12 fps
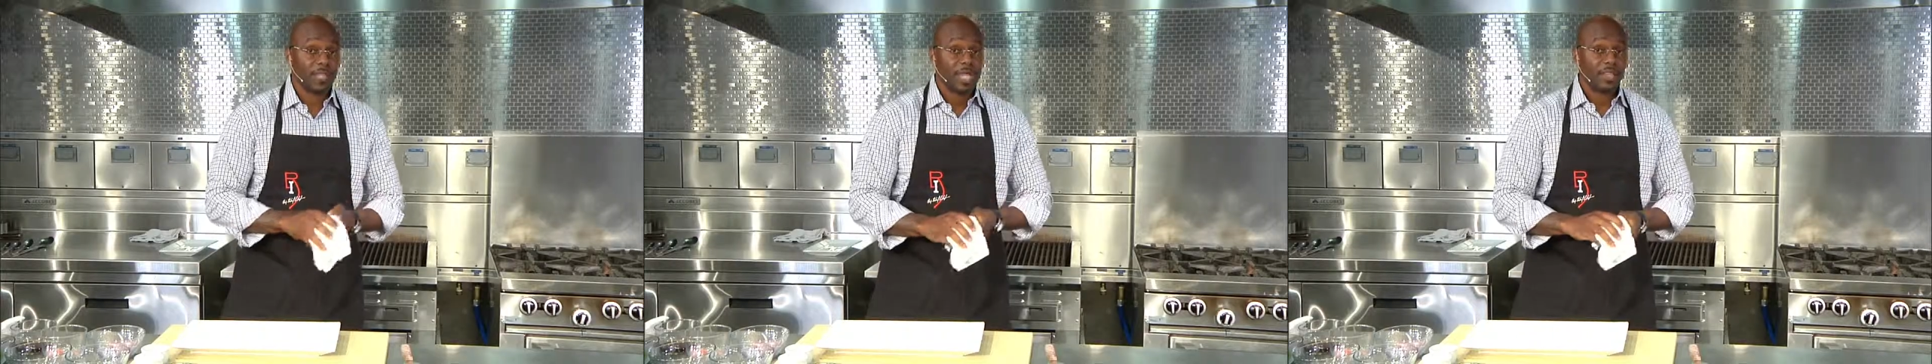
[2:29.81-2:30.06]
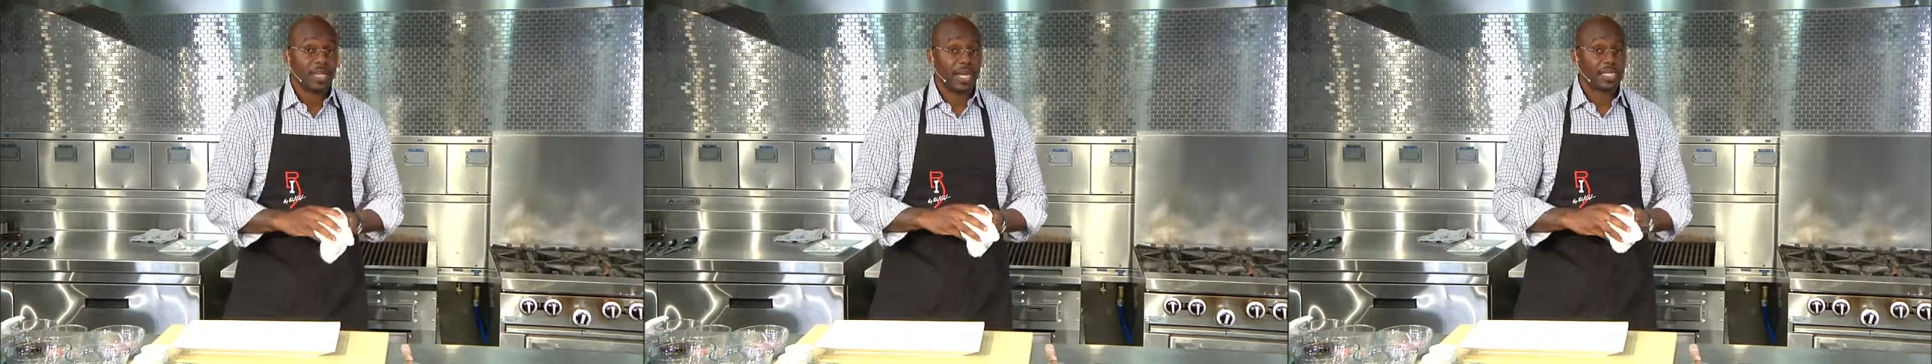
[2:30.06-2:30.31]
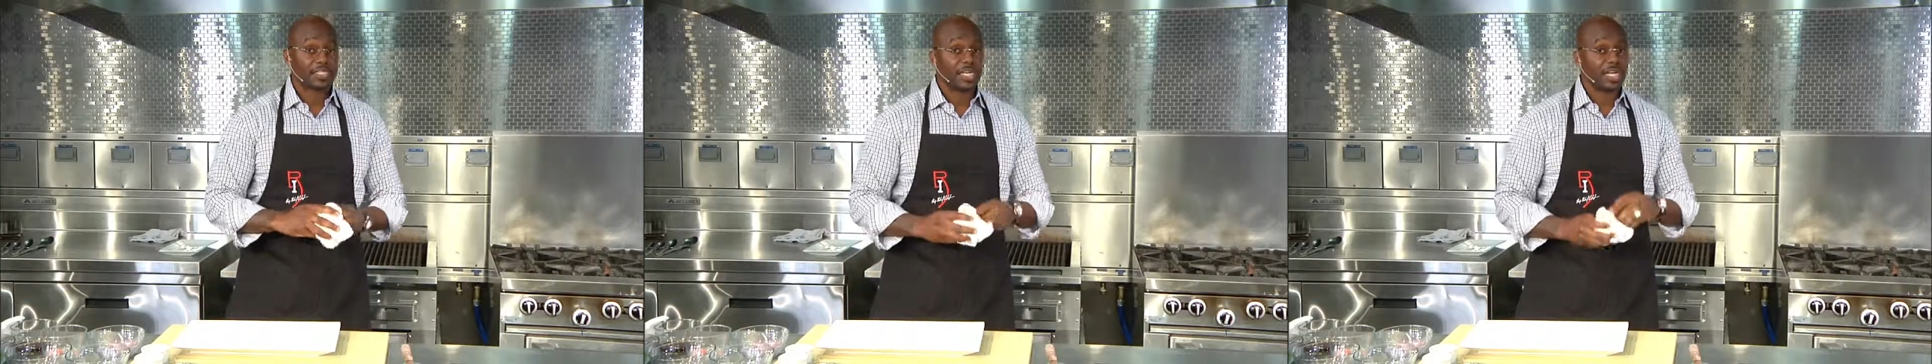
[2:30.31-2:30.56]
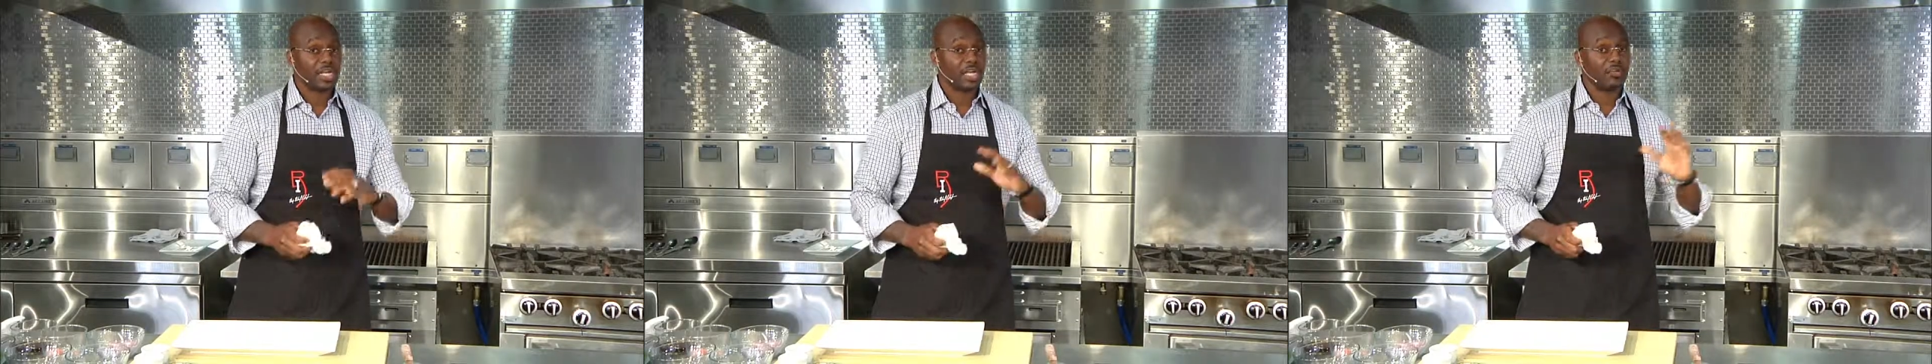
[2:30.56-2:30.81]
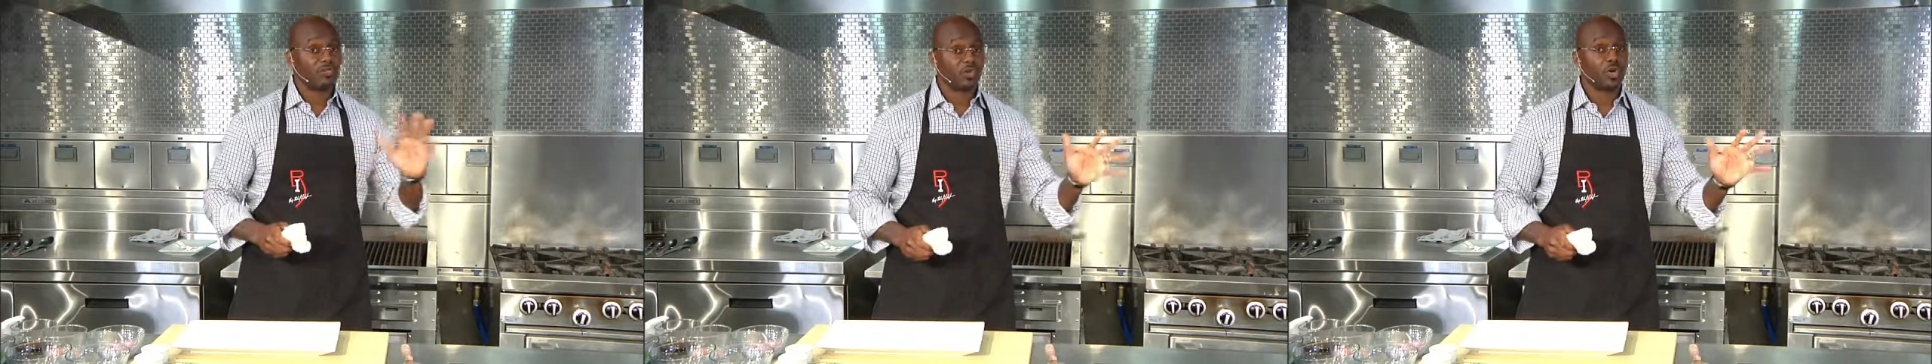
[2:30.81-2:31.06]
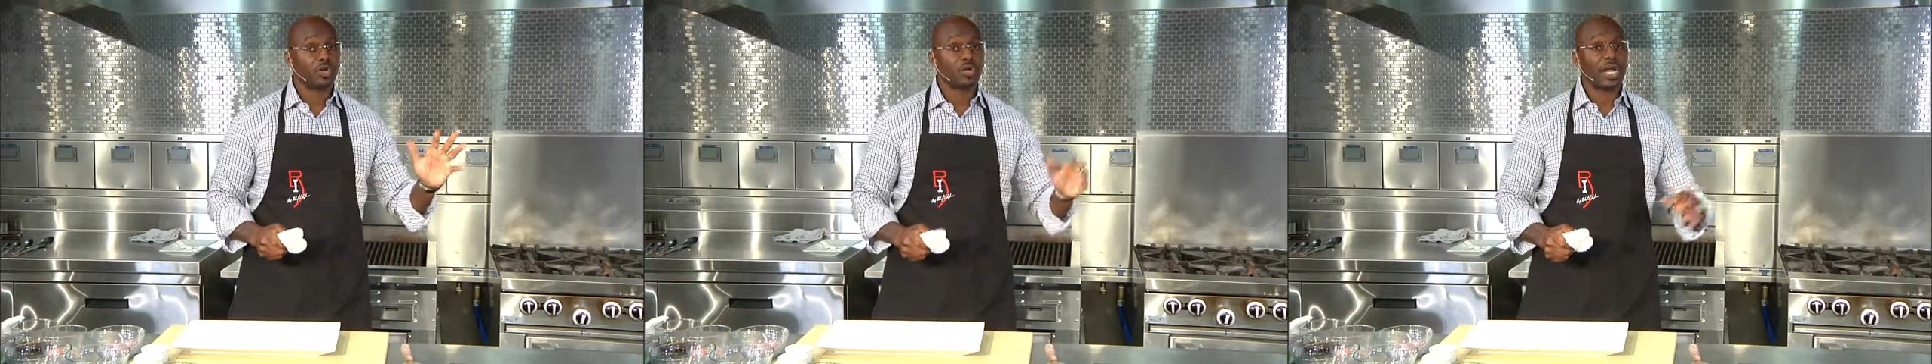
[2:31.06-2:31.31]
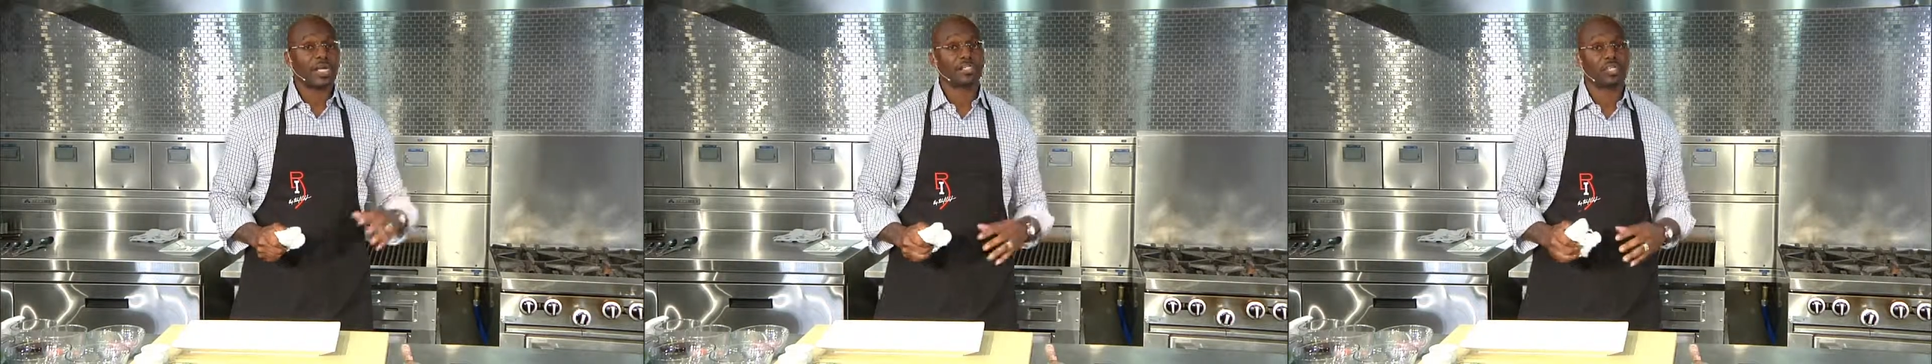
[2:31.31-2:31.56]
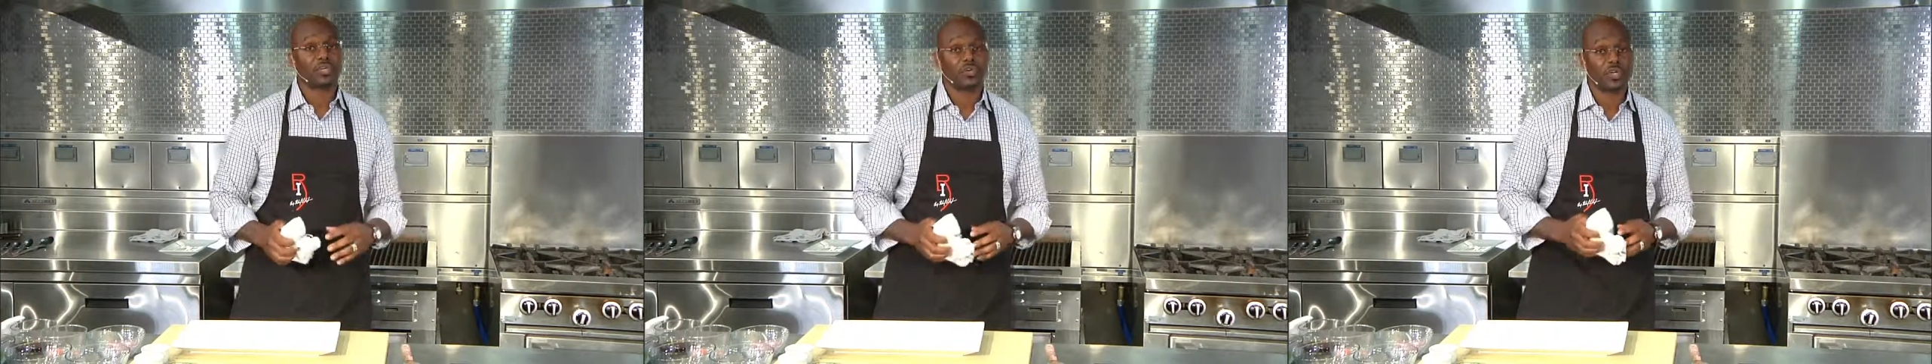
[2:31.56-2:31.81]
And then that's going to get real
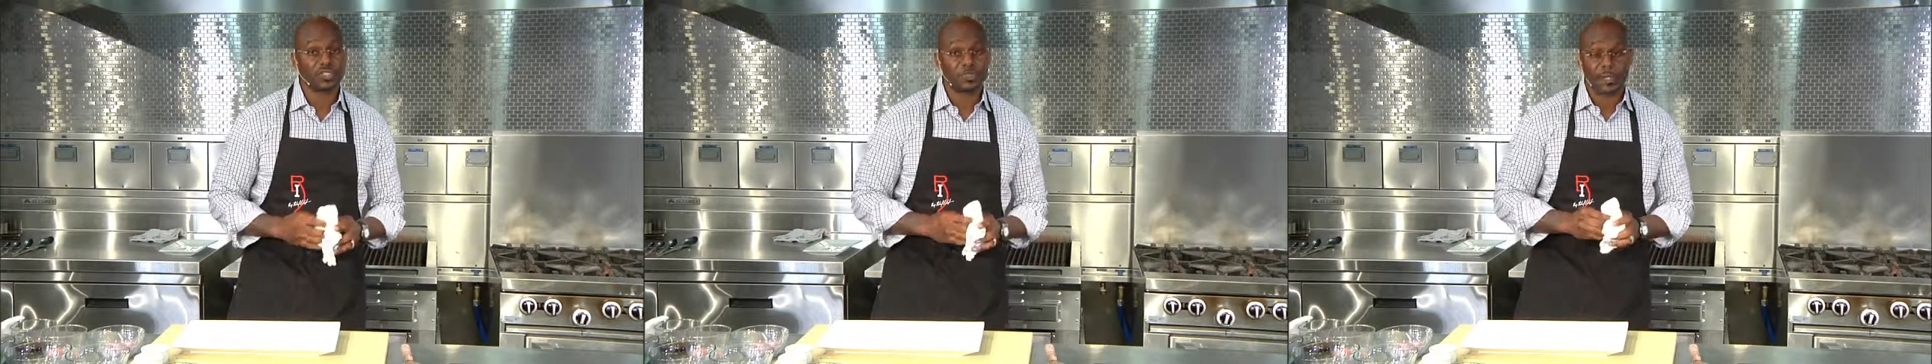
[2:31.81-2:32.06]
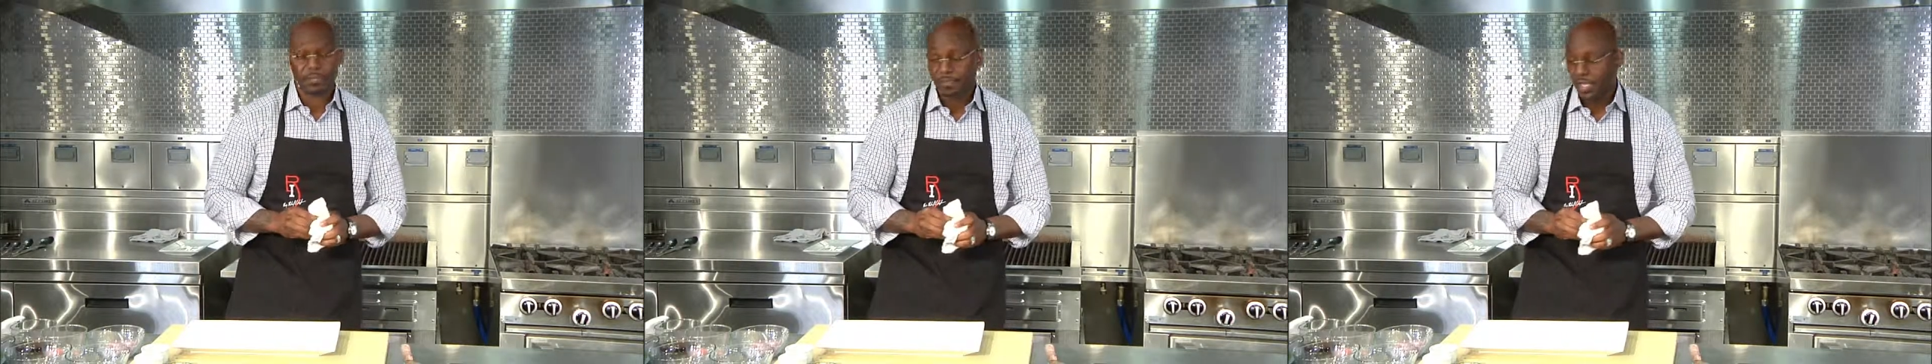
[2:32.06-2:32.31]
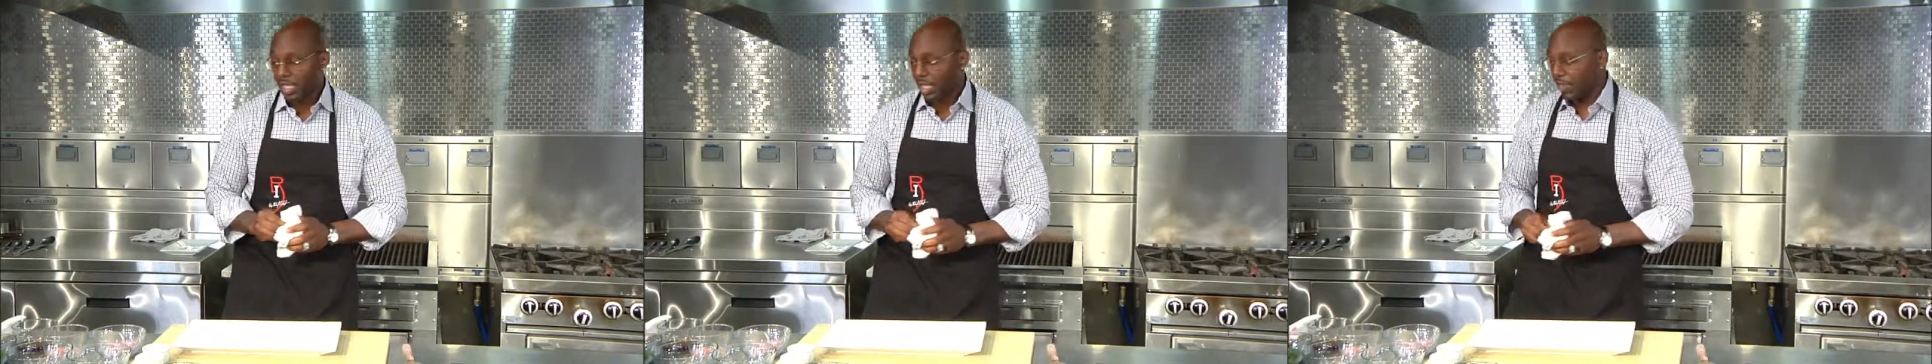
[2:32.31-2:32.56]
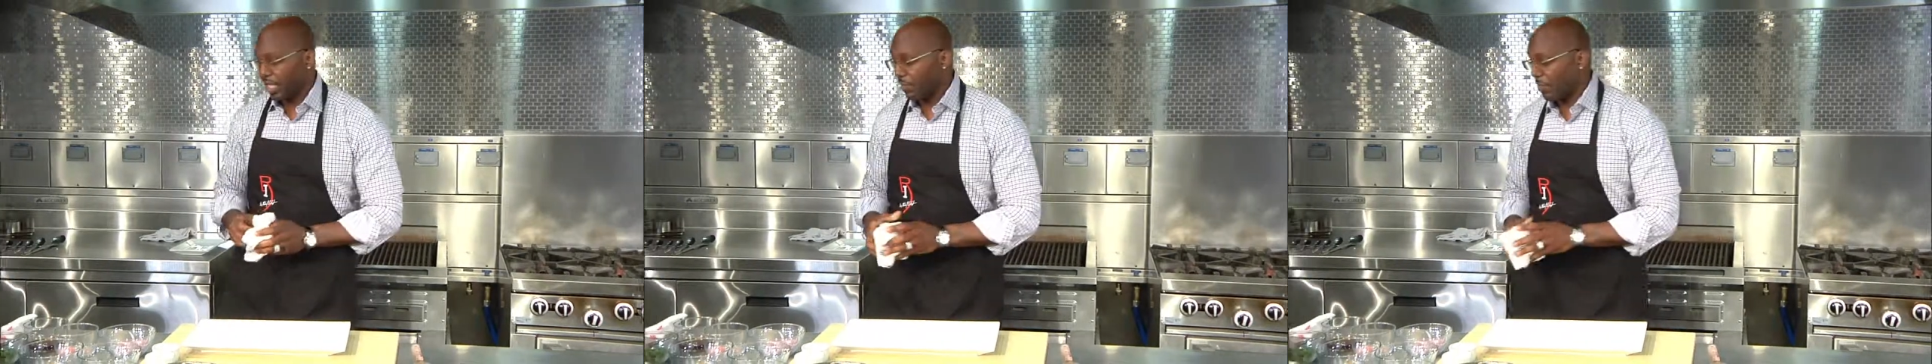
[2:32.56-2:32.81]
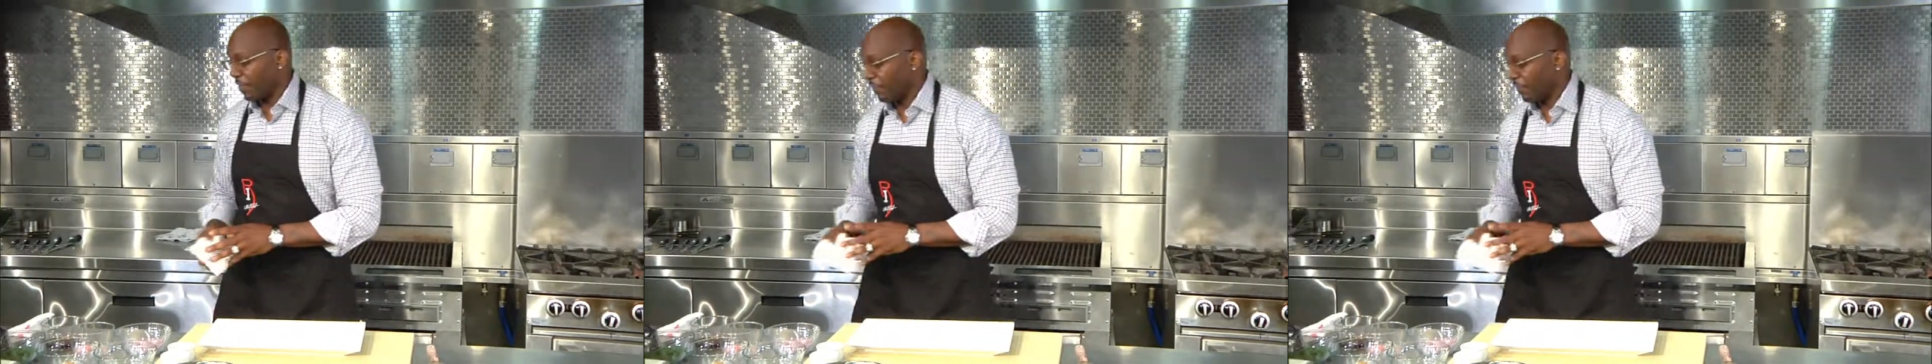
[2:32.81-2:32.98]
nice and crispy. Then we'll